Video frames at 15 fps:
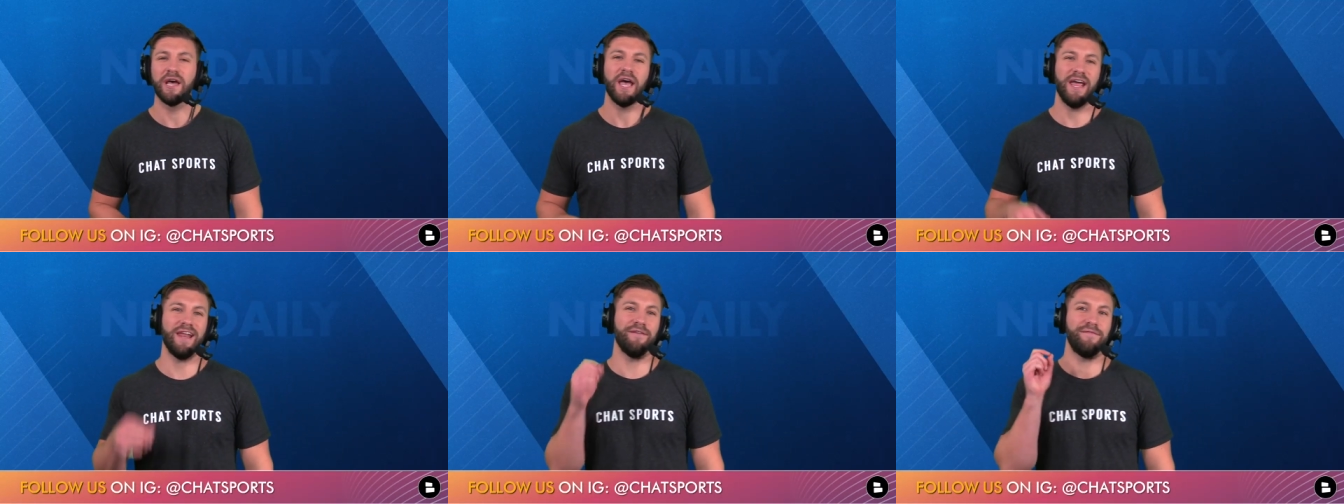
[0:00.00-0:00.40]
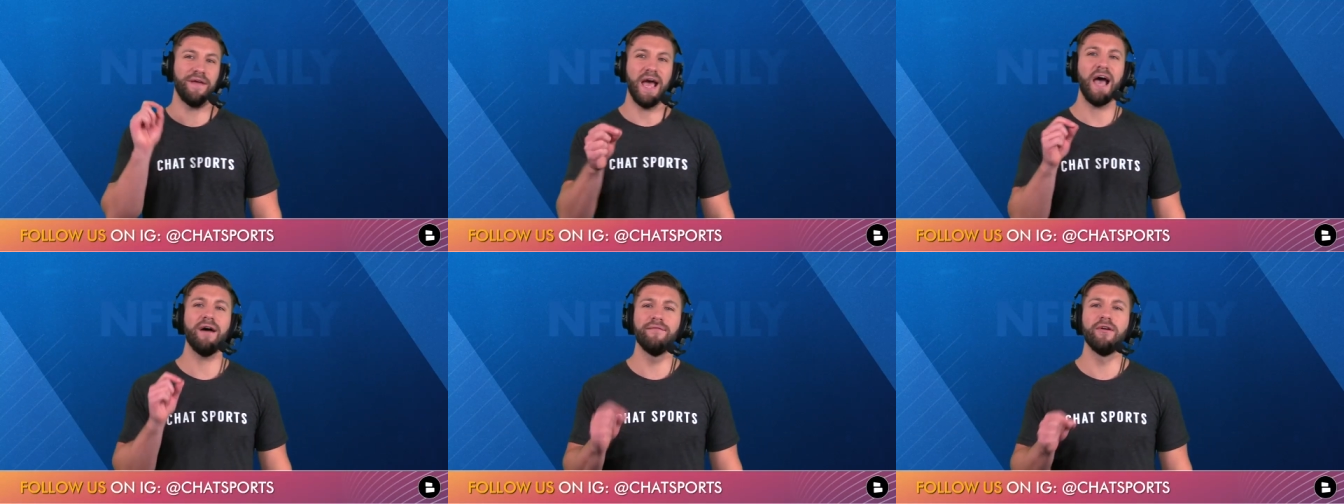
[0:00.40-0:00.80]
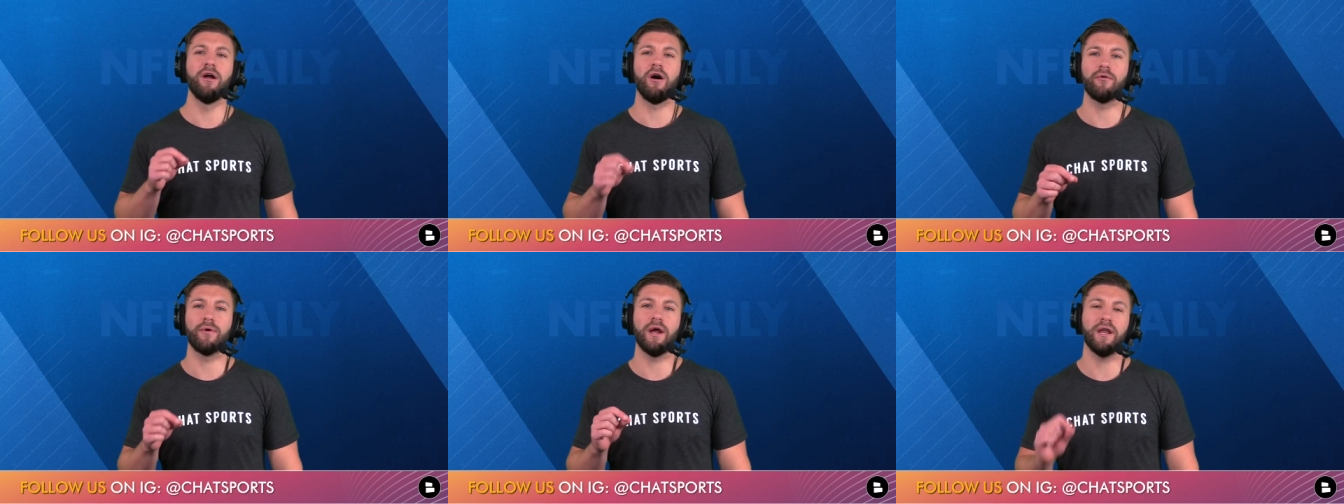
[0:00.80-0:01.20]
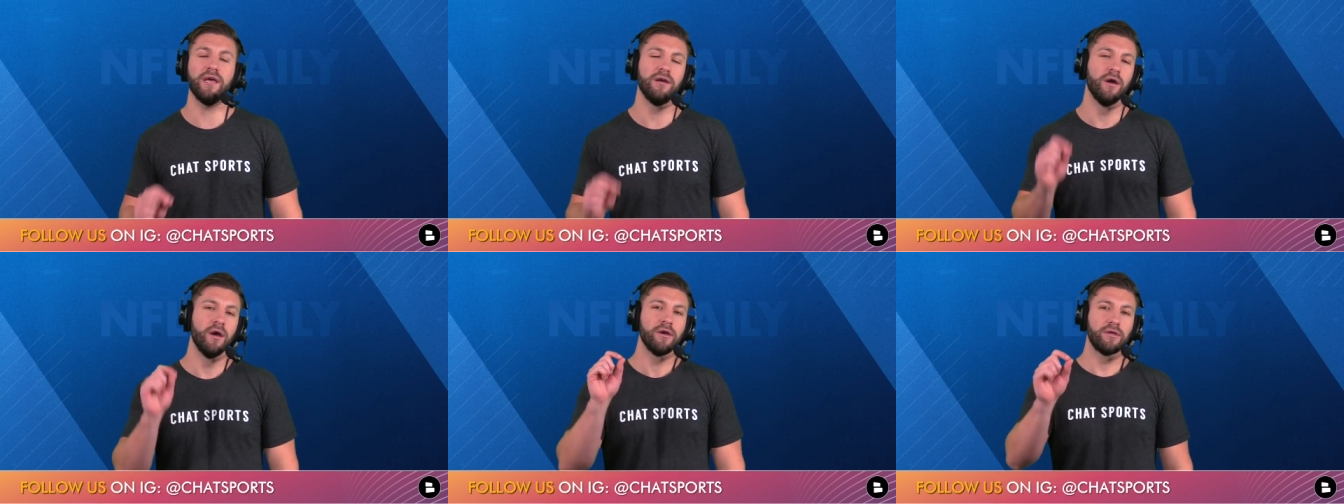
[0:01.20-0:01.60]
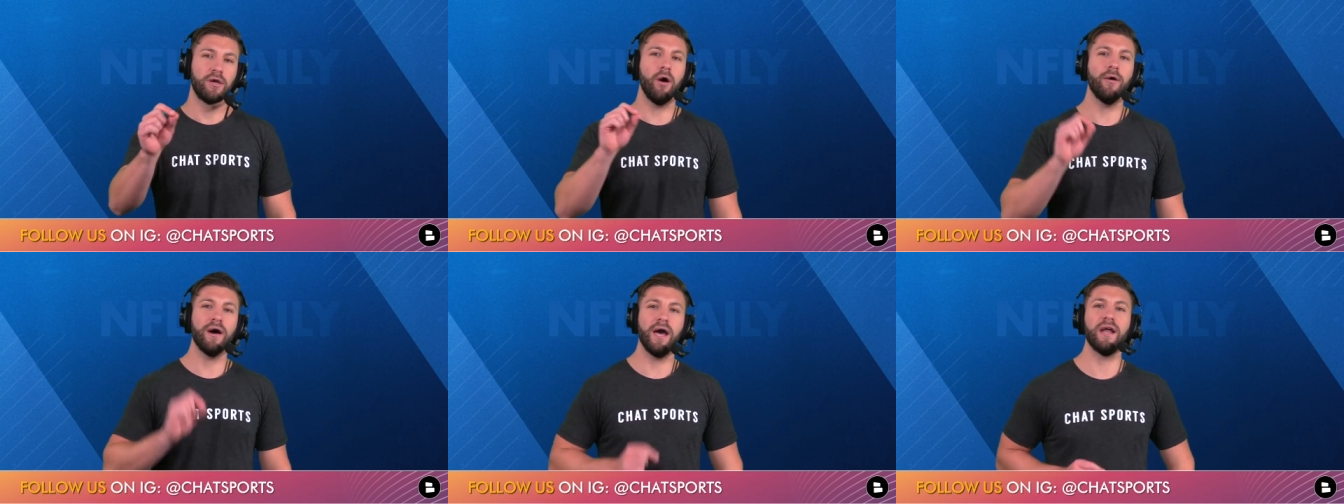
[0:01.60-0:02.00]
And if you haven't already,
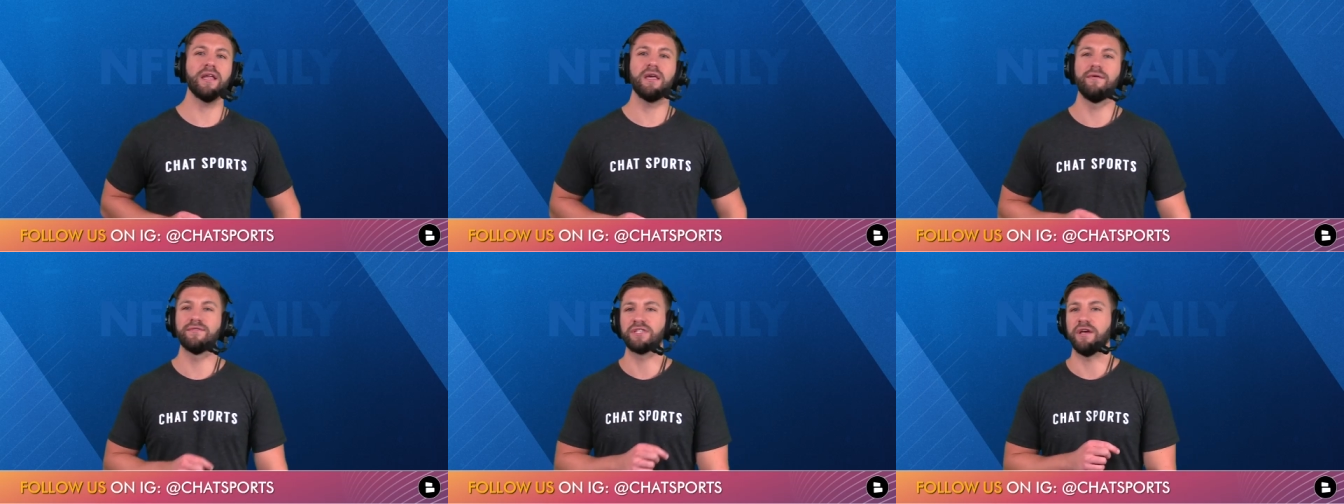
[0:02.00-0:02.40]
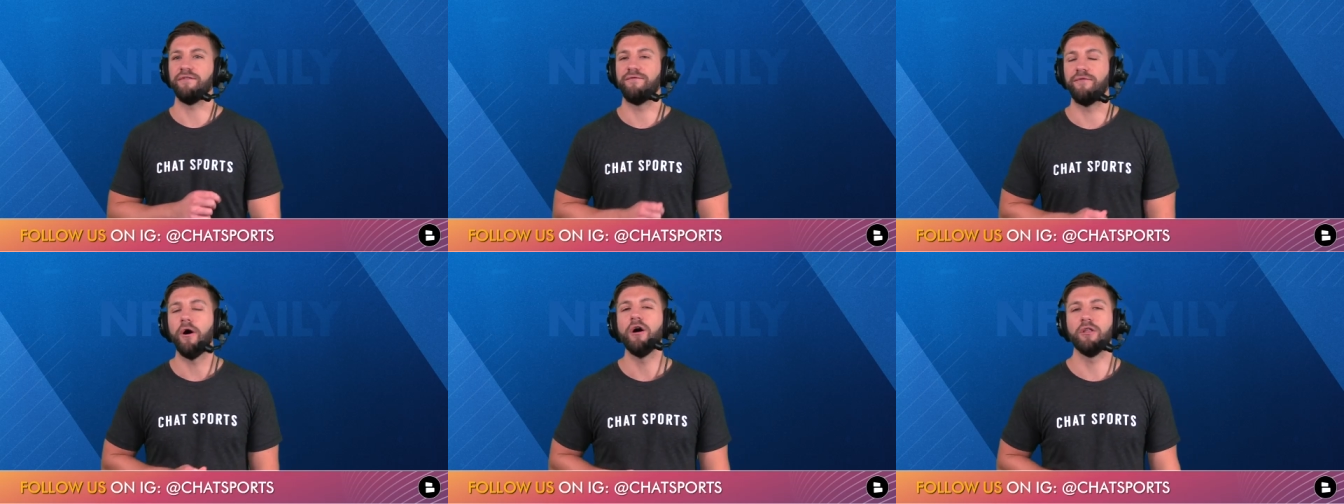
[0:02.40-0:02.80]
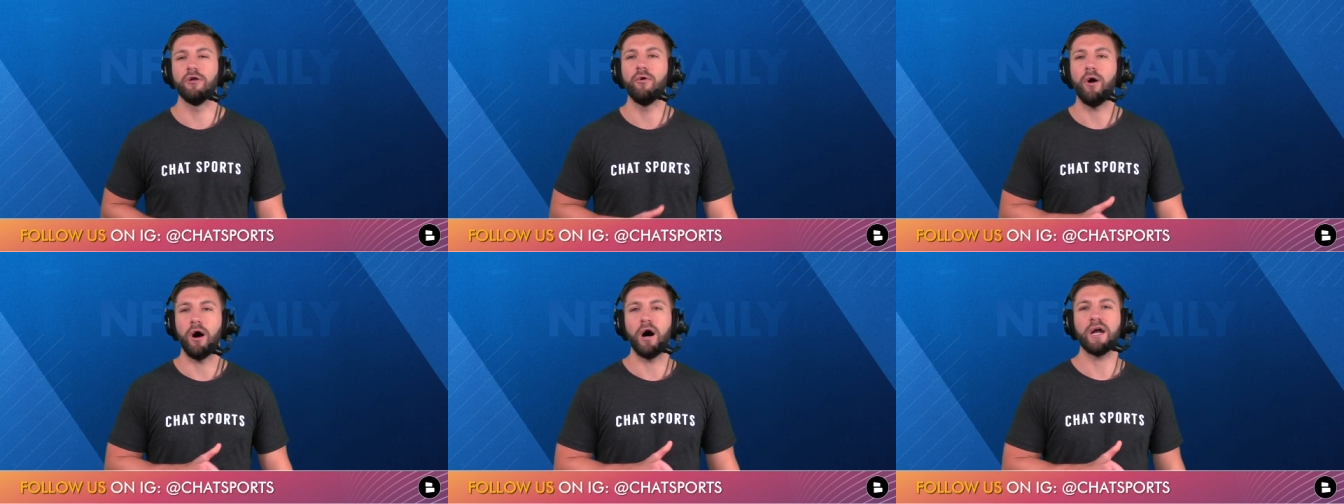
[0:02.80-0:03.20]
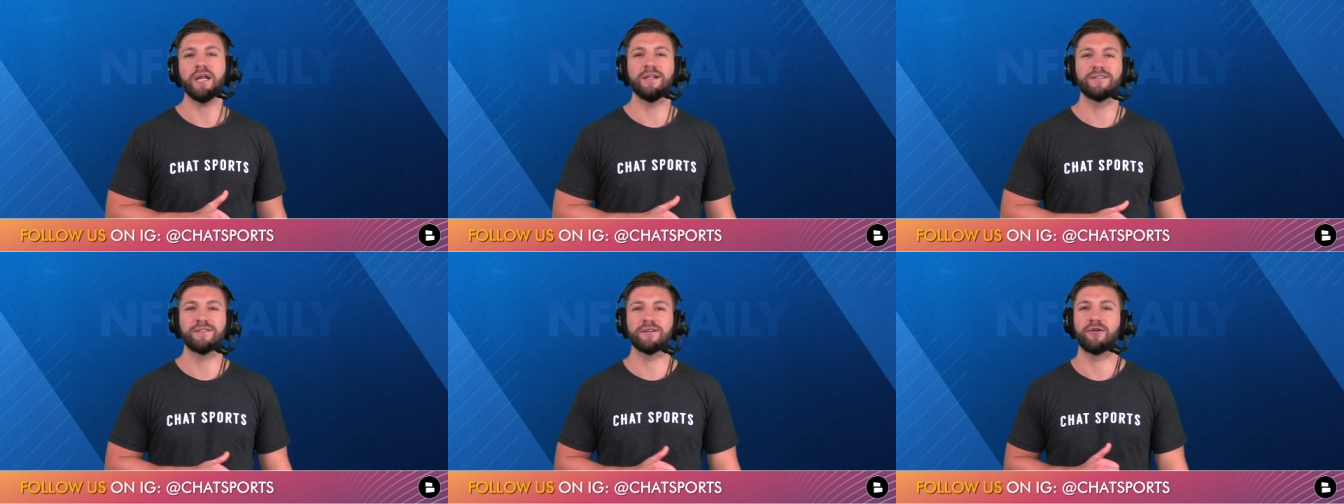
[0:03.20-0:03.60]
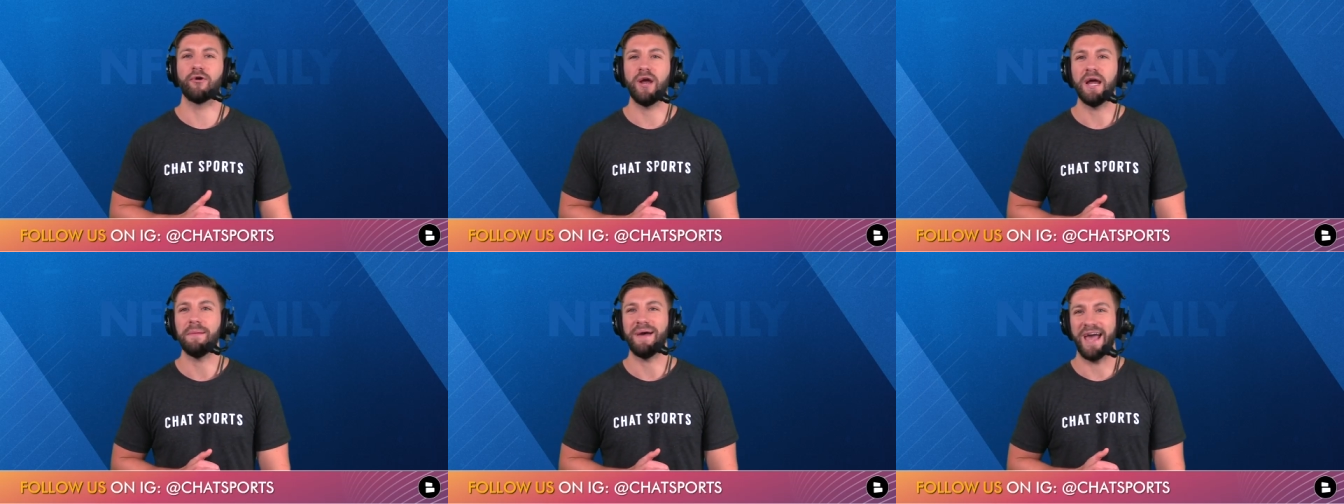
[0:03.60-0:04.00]
go ahead and give us a follow on
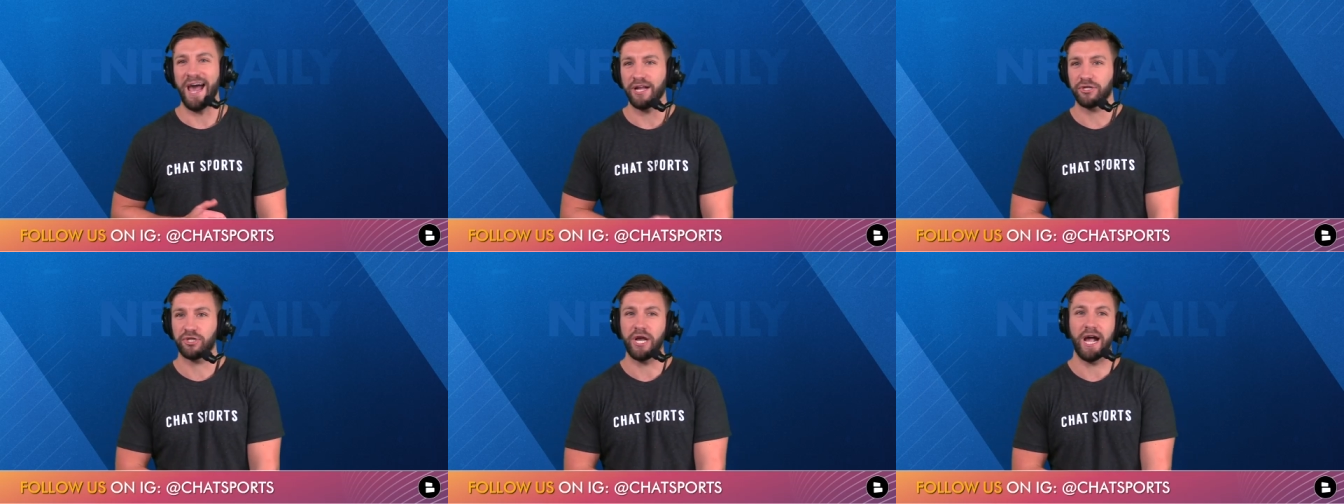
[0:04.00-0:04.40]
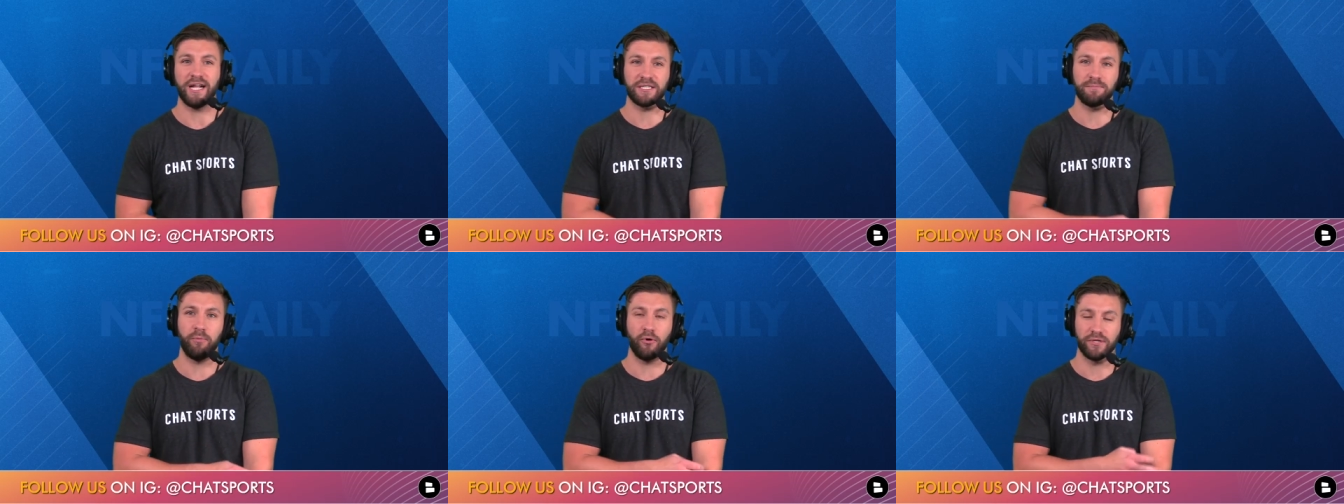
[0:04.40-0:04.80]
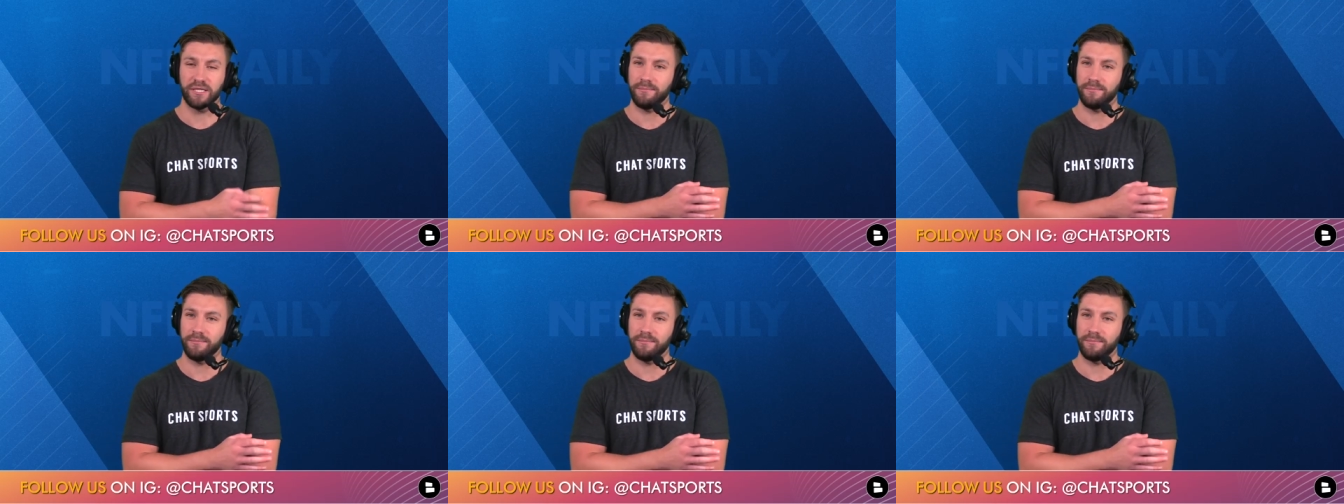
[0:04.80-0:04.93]
Instagram at Chat Sports.